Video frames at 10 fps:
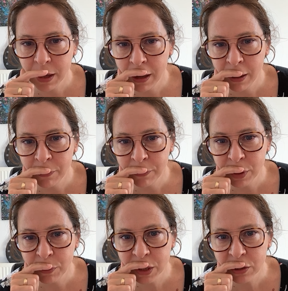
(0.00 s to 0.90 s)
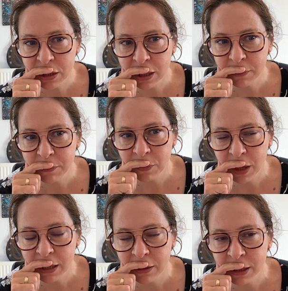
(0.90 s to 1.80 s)
But because I'm
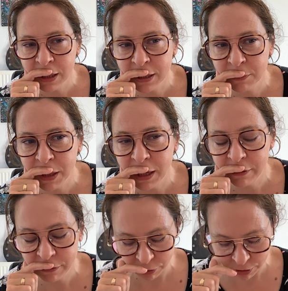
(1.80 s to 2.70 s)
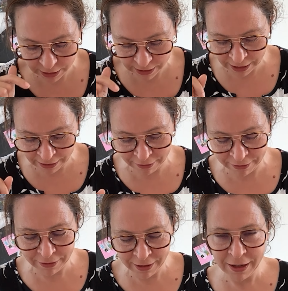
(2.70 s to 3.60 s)
well into my late 40s now,
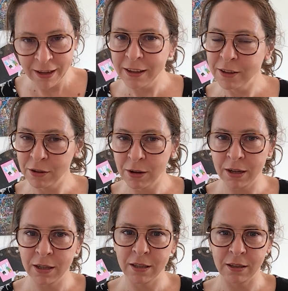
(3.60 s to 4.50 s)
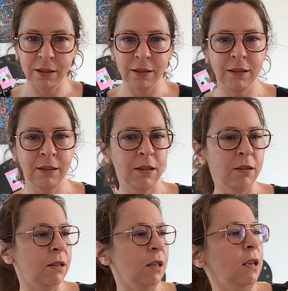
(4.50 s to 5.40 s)
your eyesight, I
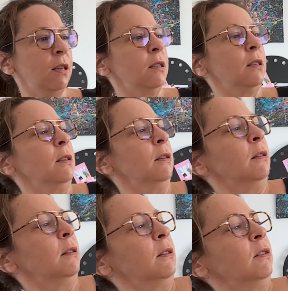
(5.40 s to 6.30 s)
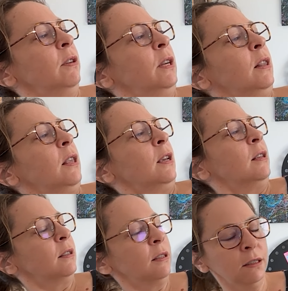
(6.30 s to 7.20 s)
start doing this to read
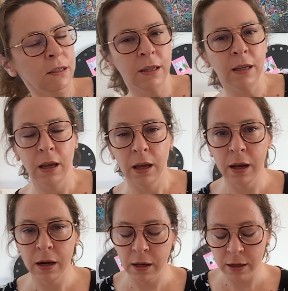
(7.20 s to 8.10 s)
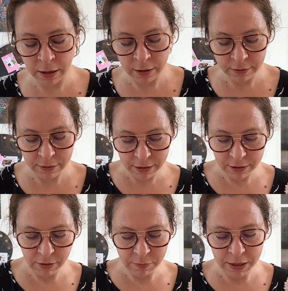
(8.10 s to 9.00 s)
things. And
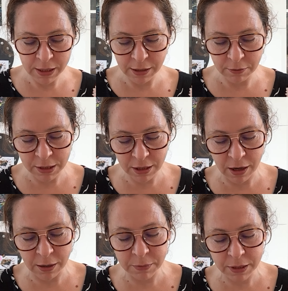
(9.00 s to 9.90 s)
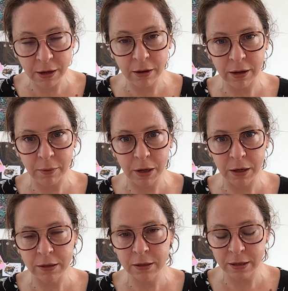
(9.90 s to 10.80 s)
so I admitted it was time to go and get my
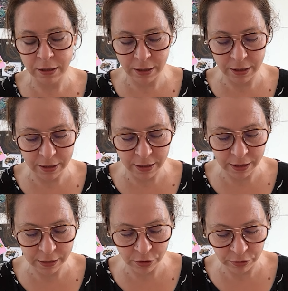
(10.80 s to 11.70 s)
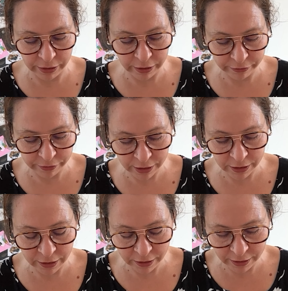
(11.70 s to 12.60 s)
eyes tested. And sure enough,
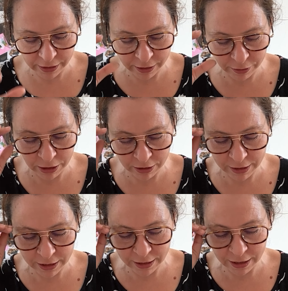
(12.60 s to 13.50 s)
I needed glasses.